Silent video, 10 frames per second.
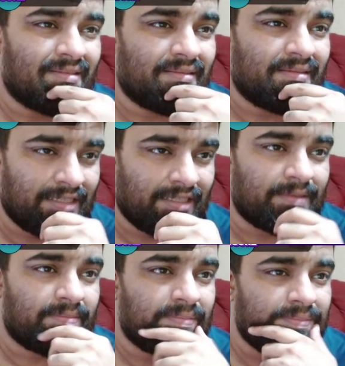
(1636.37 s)
Yeah.
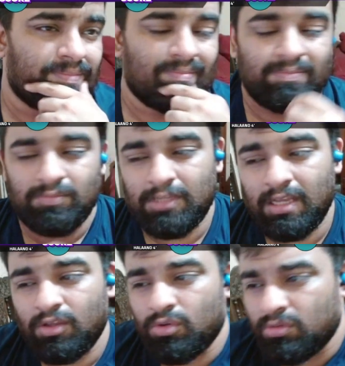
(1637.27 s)

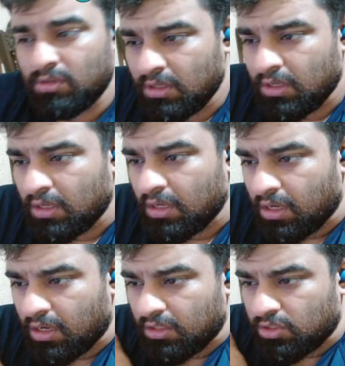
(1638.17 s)
Thank you.
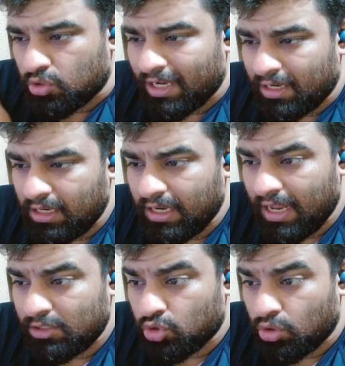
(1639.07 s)
So technically,
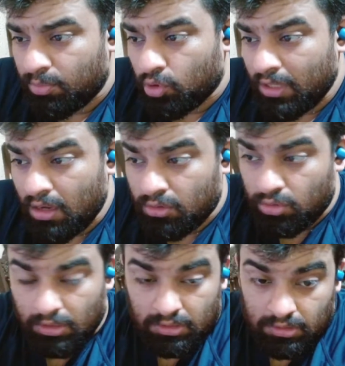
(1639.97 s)
Kane could have
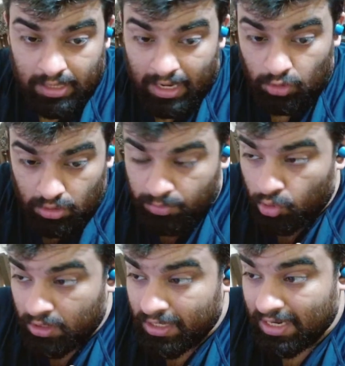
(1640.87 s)

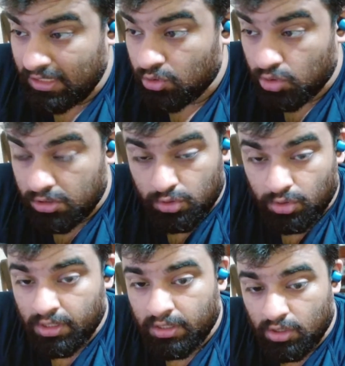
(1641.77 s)
broken any goal
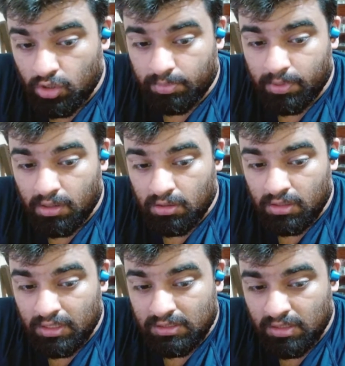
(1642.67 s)
scoring record, Parag,
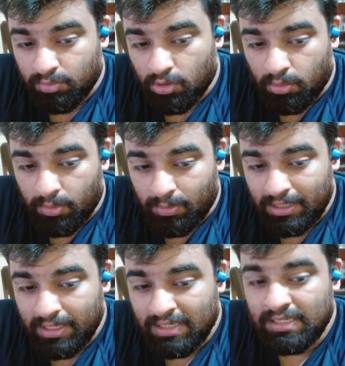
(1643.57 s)
except probably
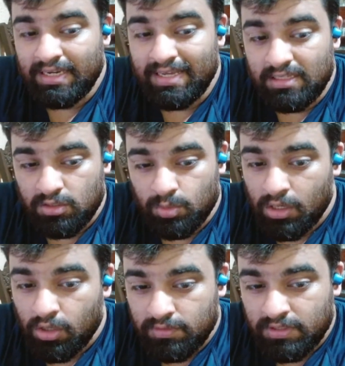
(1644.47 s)
Dixie Dean's
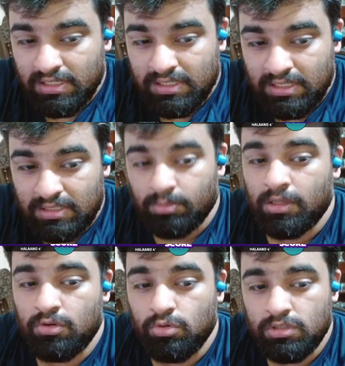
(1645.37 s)
one of 60
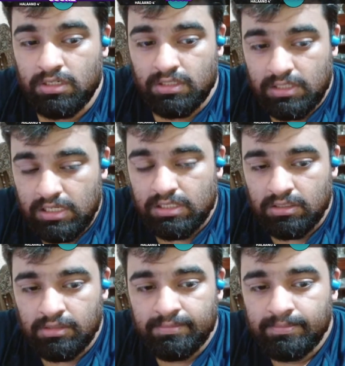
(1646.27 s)
something goals in a
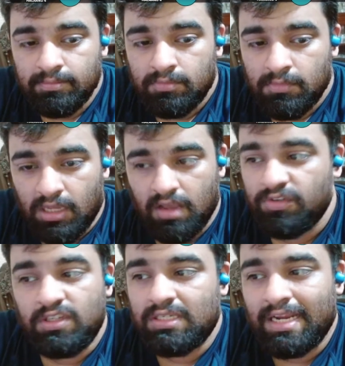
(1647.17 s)
season. If
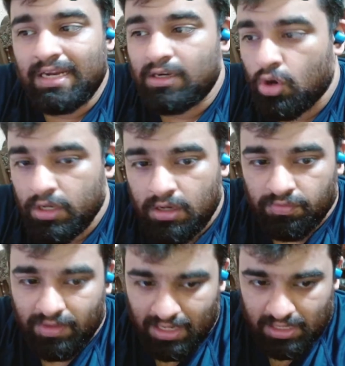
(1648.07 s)
we stayed long
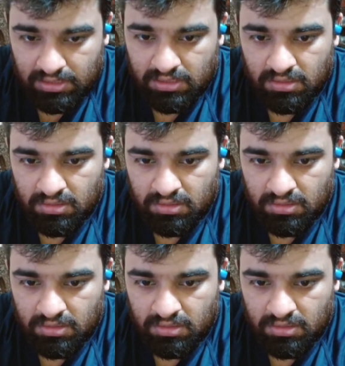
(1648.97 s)
enough, yes.